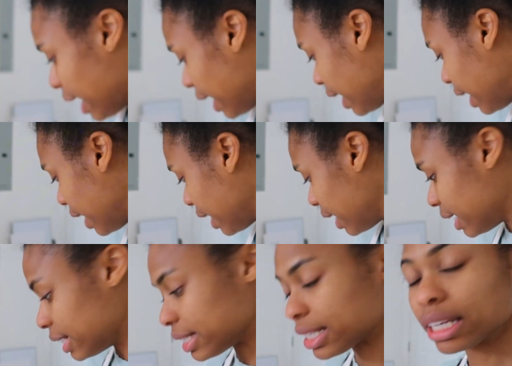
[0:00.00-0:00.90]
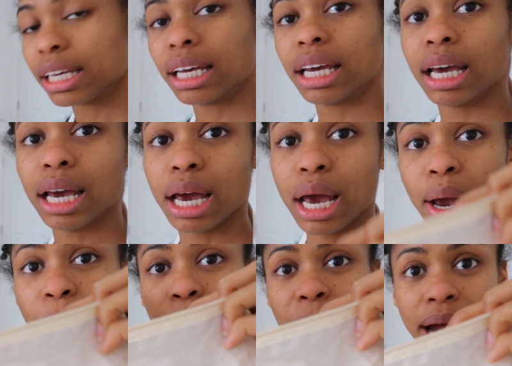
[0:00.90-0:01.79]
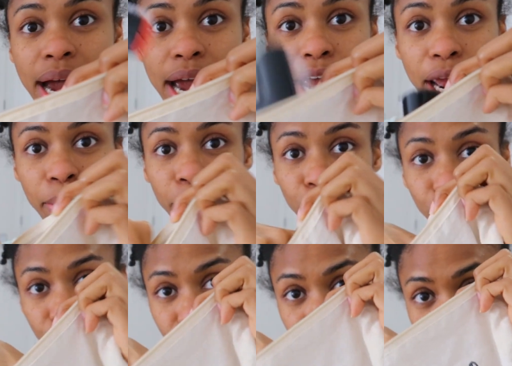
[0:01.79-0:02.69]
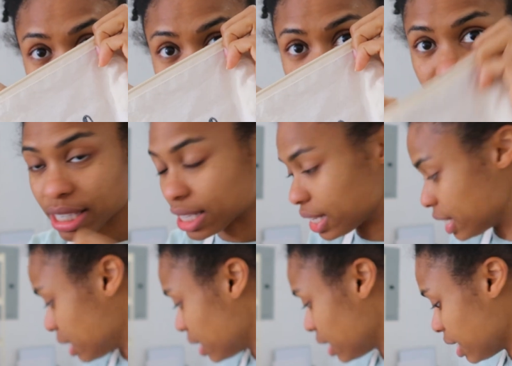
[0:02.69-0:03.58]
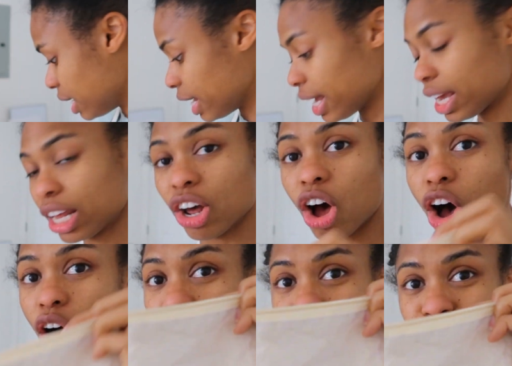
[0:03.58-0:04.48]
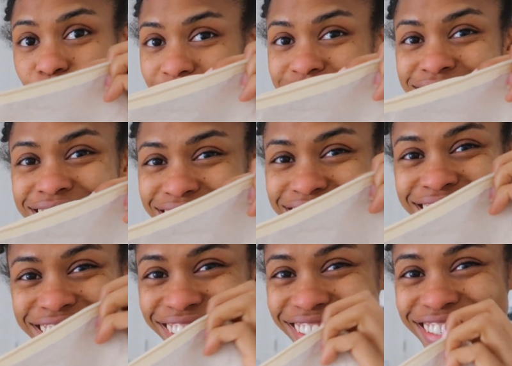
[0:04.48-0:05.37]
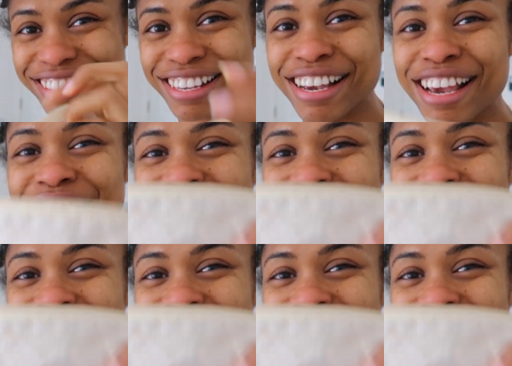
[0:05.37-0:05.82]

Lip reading: and my brushes and all the rest of the things